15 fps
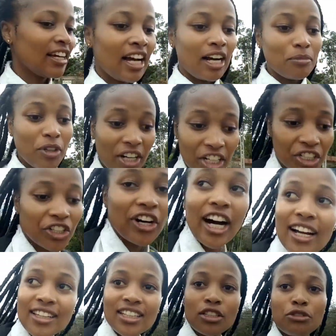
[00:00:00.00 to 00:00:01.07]
I'm gonna show
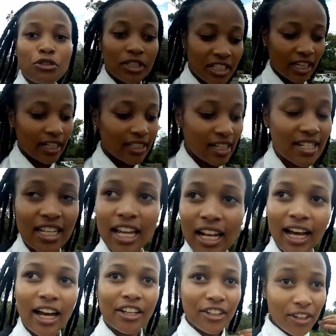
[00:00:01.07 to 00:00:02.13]
her this footage and
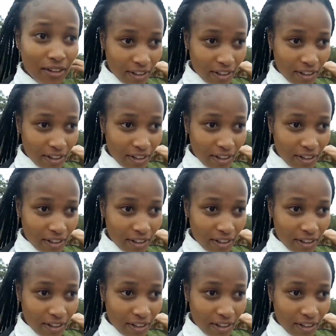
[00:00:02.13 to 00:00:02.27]
tell her, you know